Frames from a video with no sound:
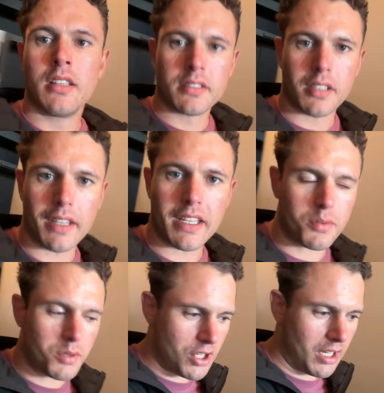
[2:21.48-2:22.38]
So that's
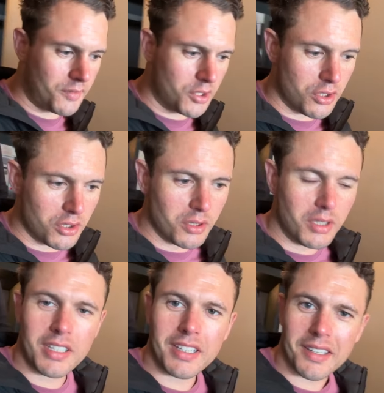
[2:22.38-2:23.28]
what you have to do
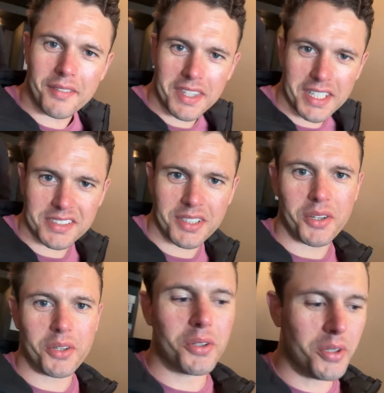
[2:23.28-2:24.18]
if there's
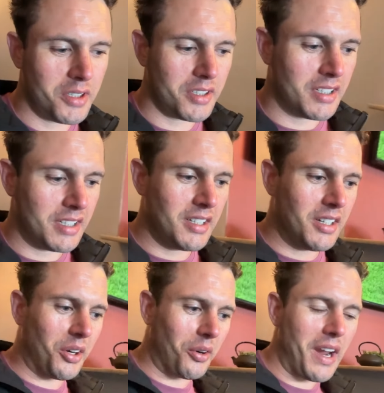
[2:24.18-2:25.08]
no
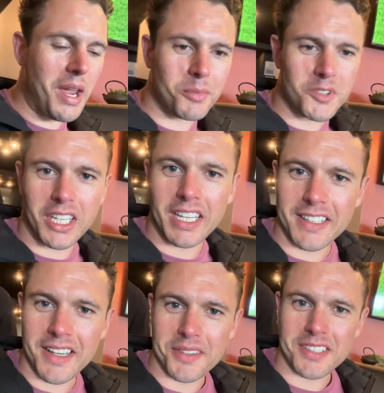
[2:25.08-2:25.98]
ramp to get
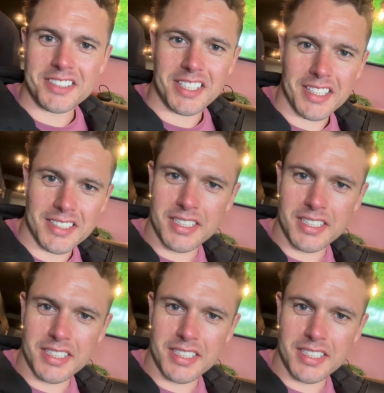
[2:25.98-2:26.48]
down the stairs.